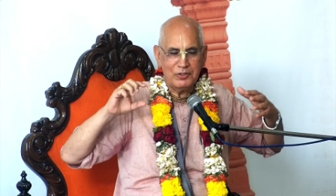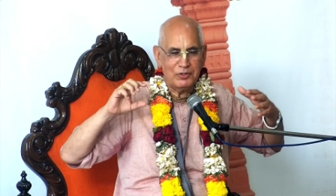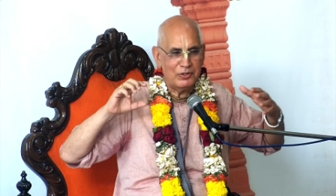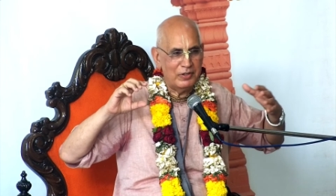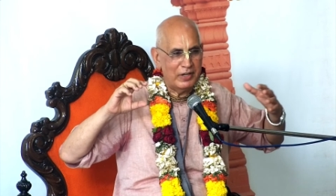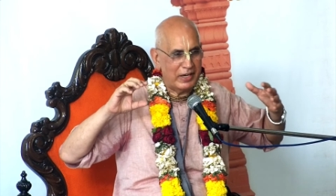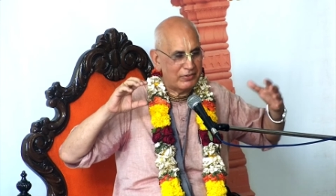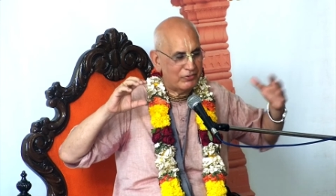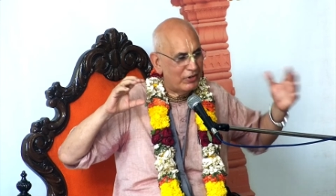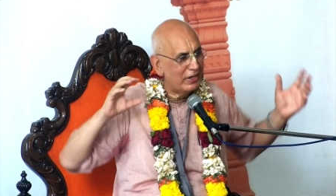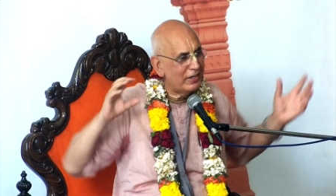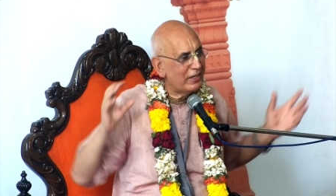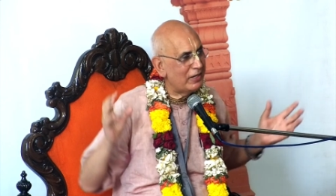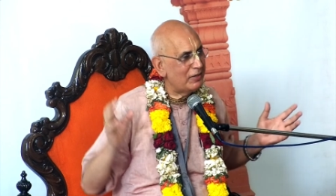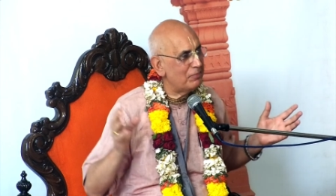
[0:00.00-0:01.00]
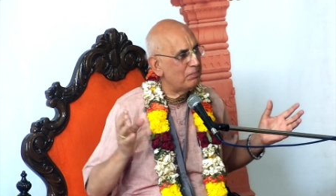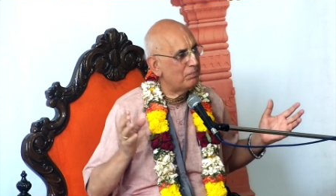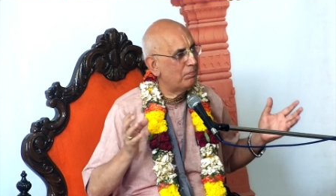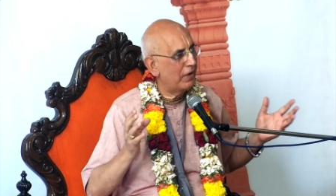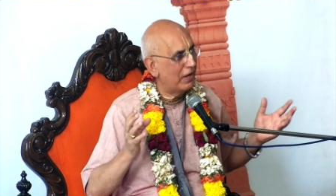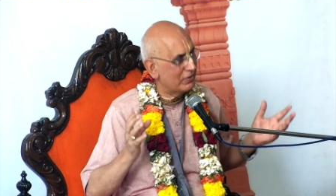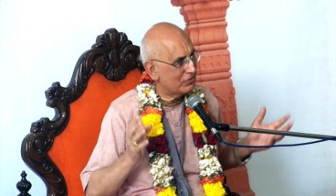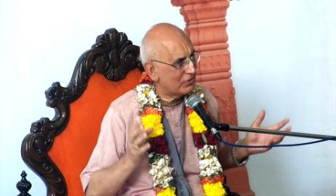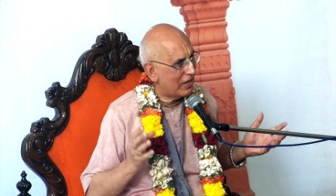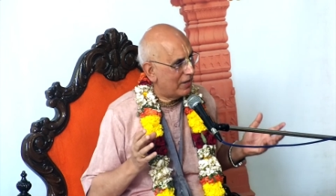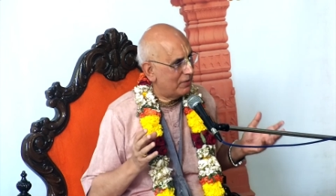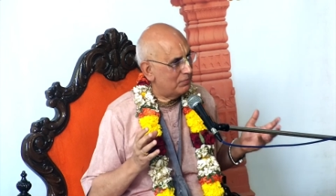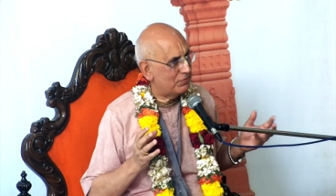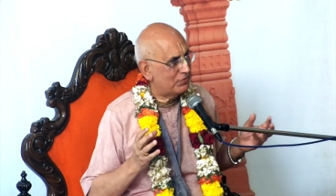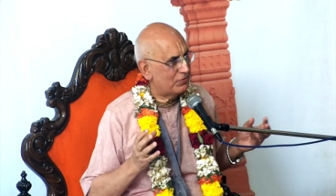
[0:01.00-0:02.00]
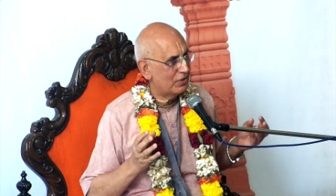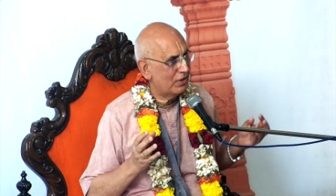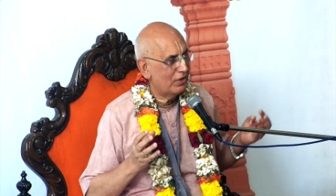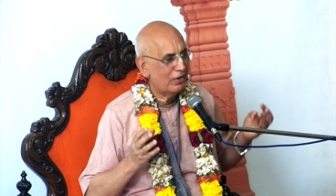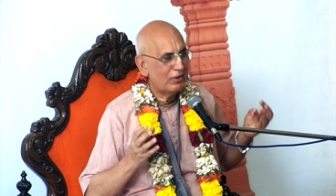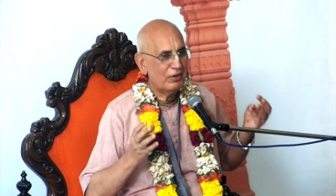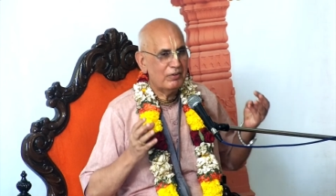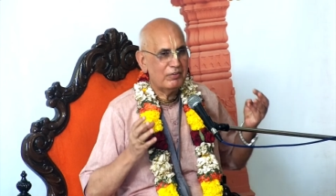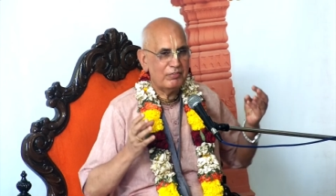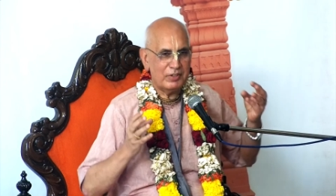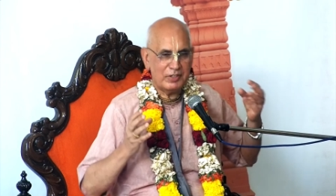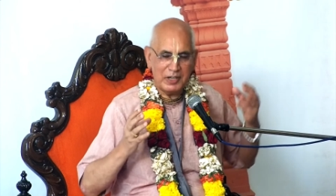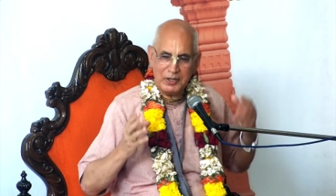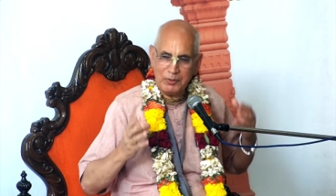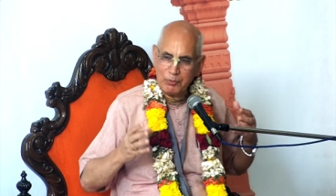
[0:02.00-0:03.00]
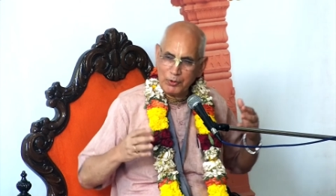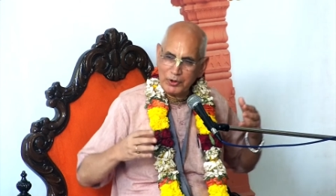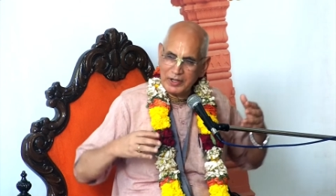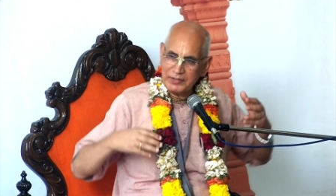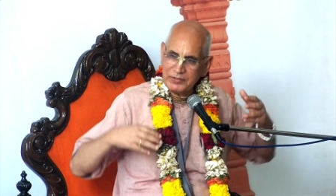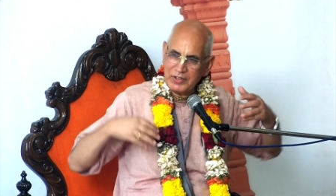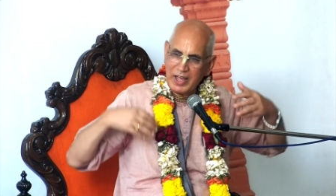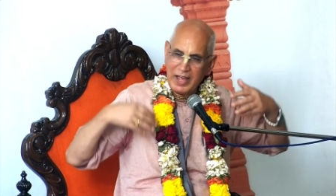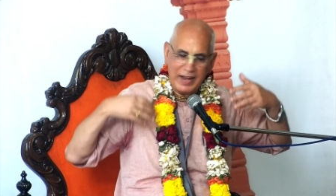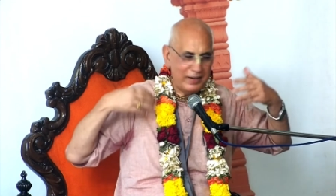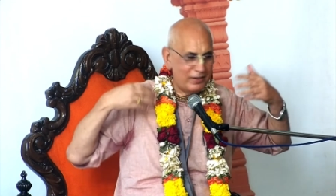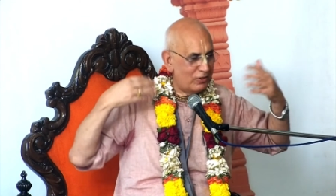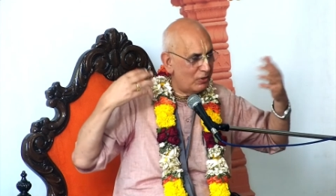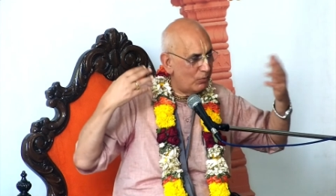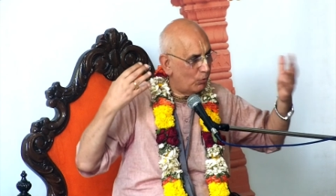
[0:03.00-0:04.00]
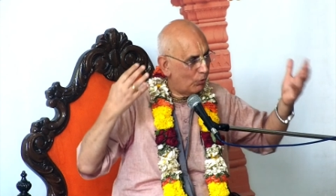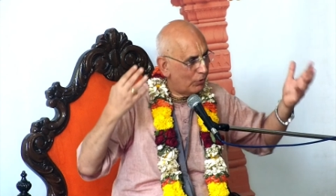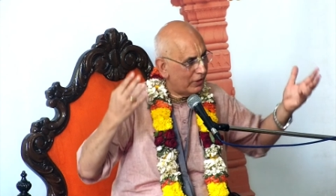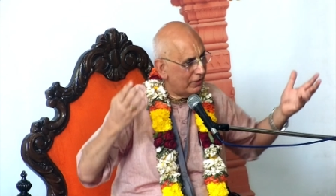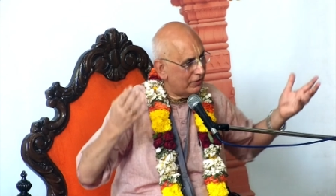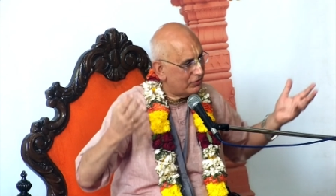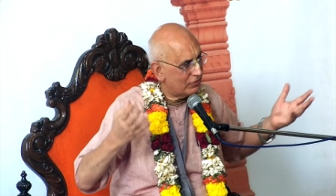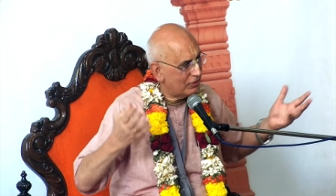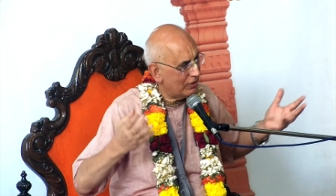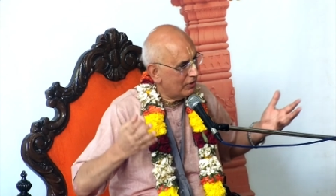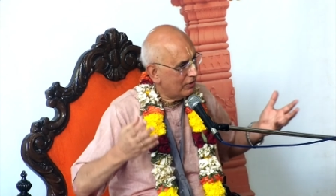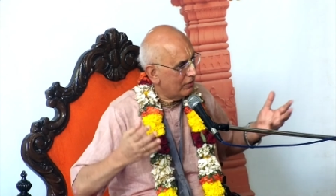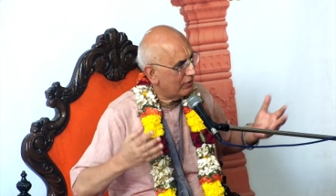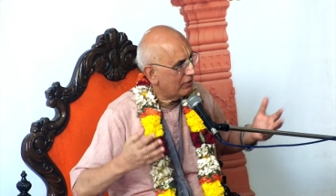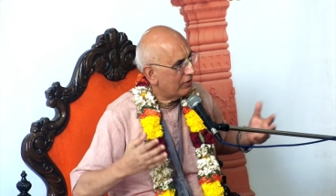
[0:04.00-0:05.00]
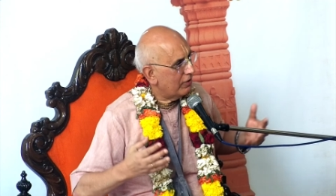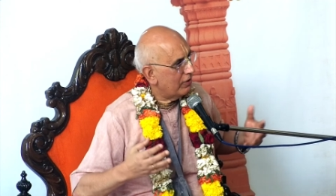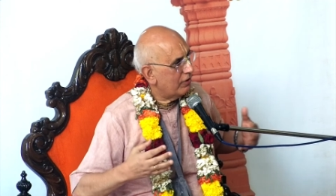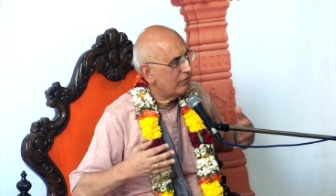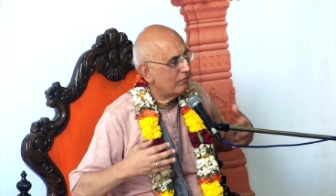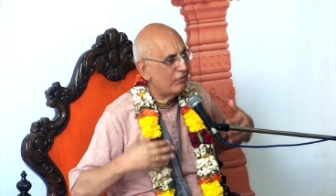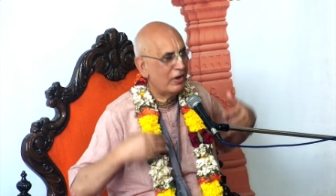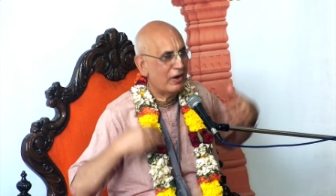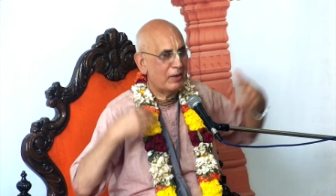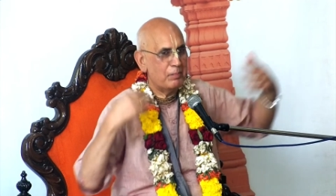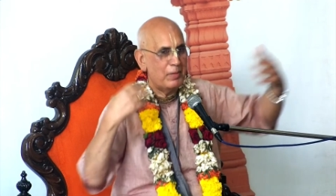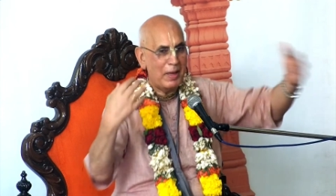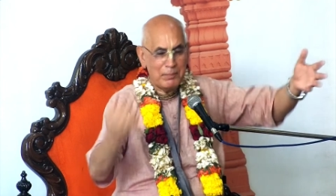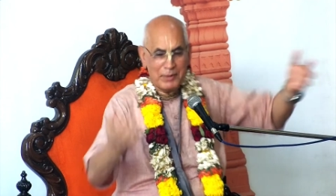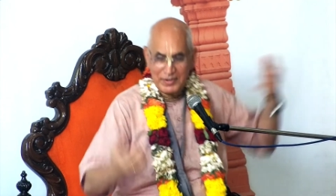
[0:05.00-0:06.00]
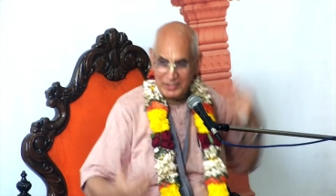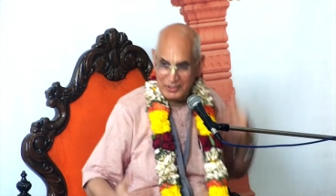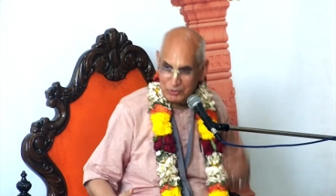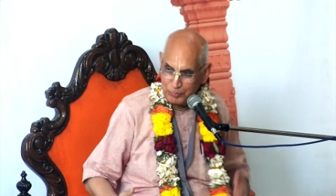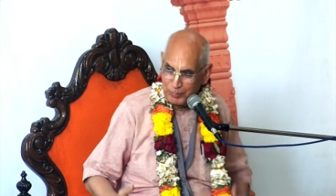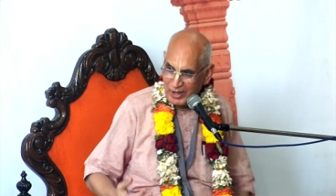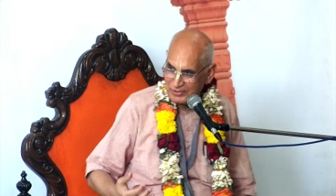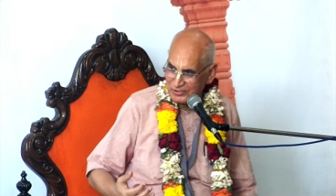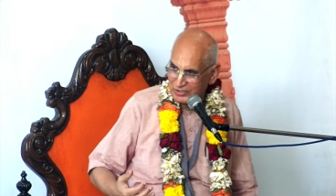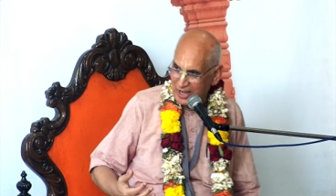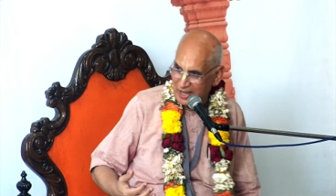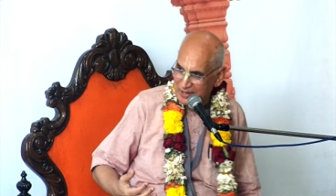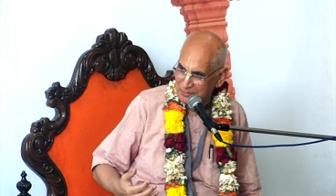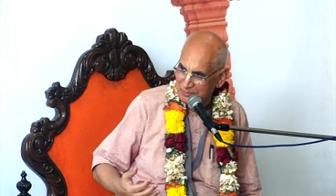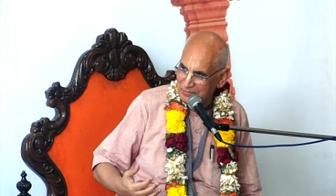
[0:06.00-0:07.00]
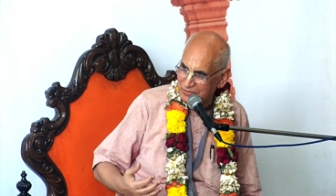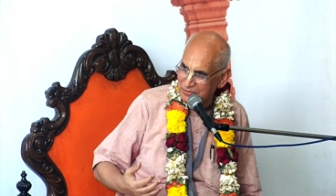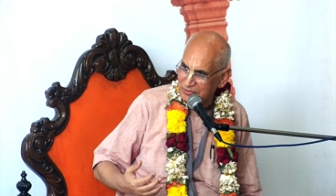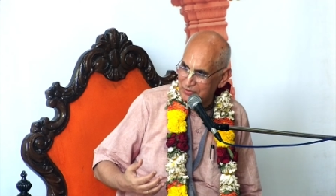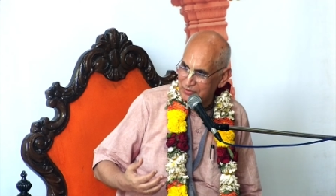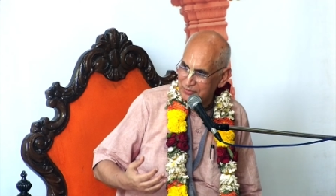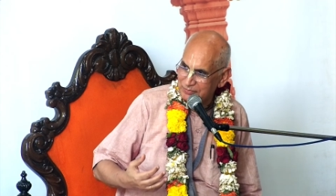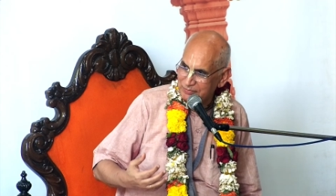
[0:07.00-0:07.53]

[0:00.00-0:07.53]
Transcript: nectarian pastimes with the devotees, and the devotees will remember these pastimes